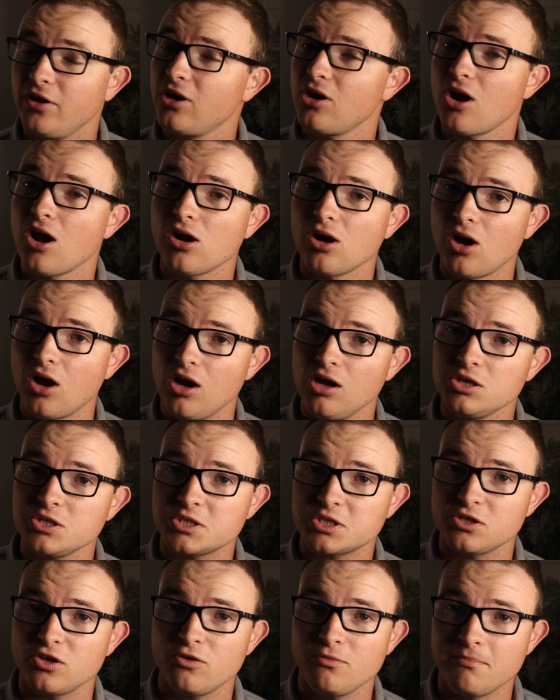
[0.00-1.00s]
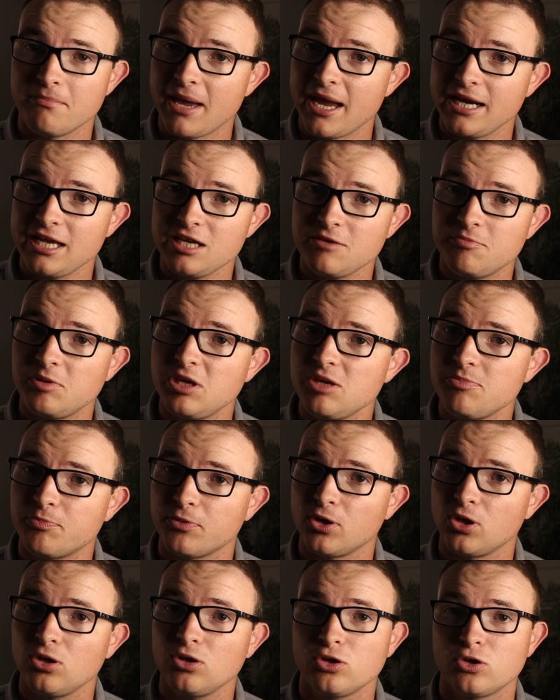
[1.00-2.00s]
there are also many
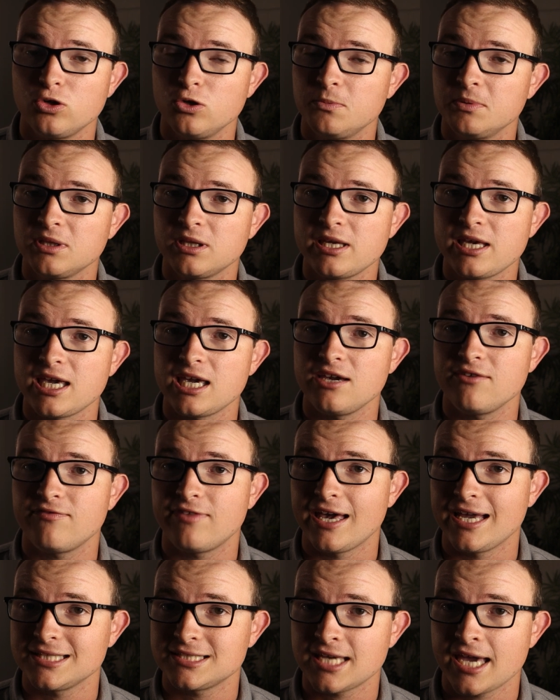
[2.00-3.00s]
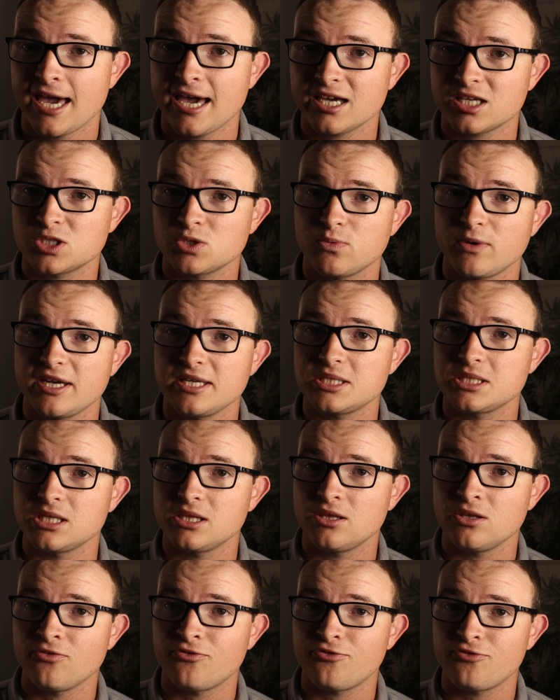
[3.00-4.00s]
people who believe that tax rates
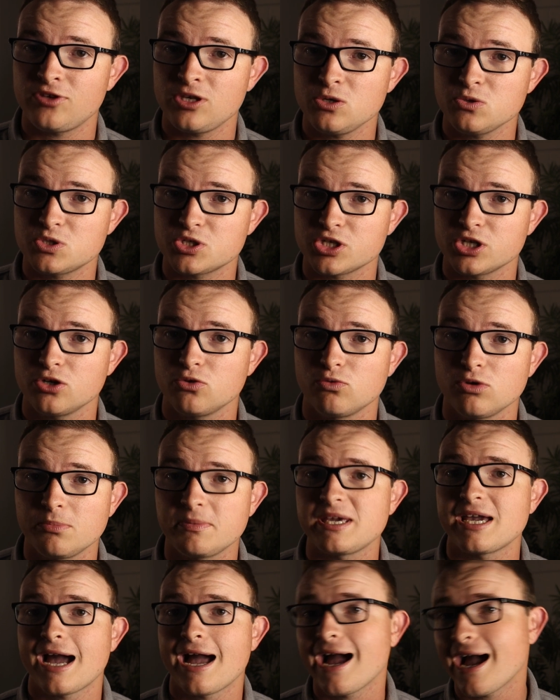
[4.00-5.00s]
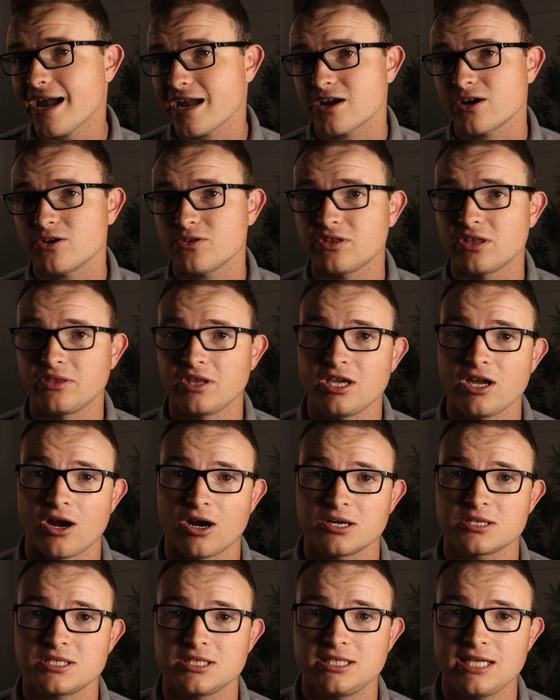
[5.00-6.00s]
in the future will be higher than they
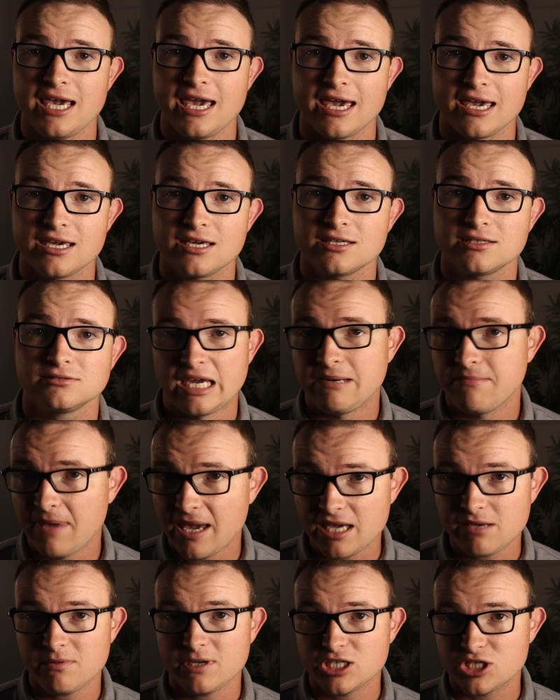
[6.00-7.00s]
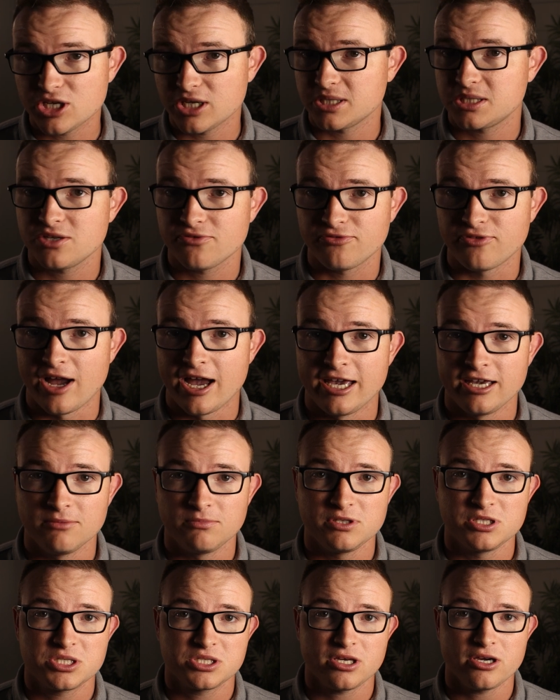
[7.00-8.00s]
are today, and maybe
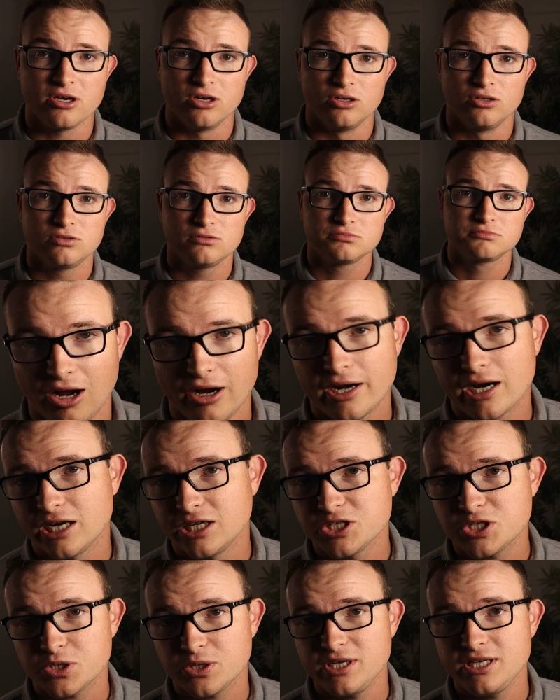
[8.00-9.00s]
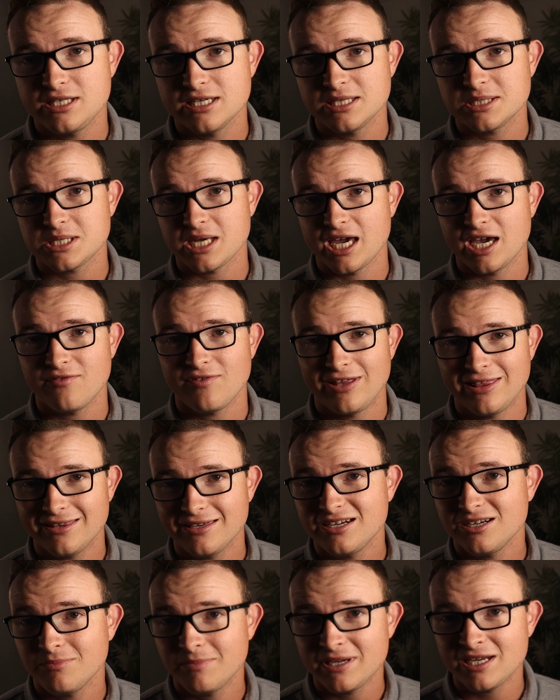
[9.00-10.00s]
justifiably so. Our country tends to have a
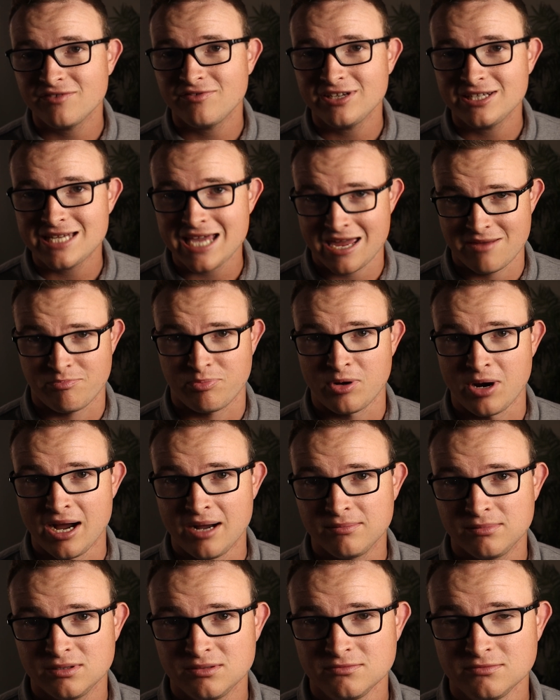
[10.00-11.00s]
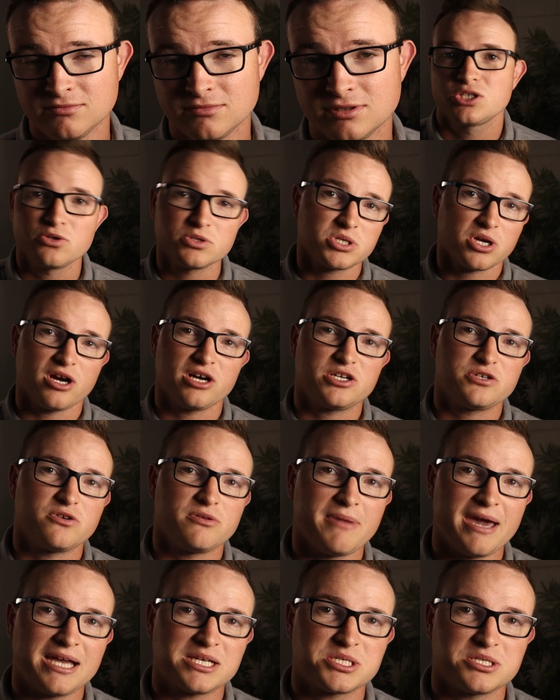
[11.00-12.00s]
little bit of a debt problem, so it's hard to
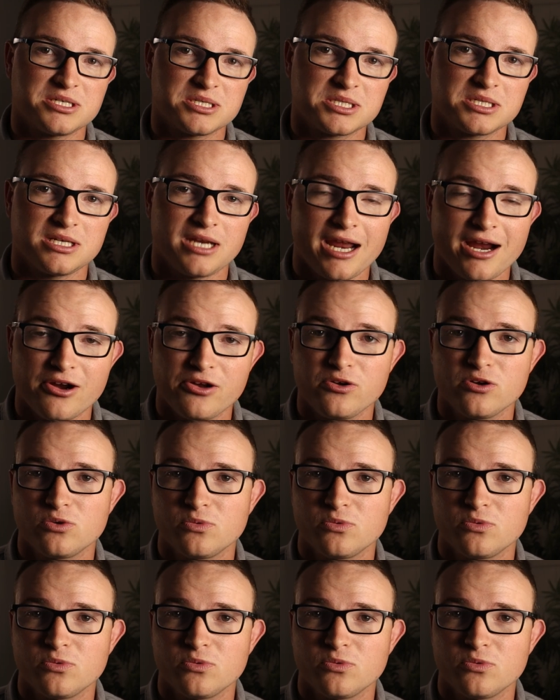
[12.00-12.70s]
imagine a scenario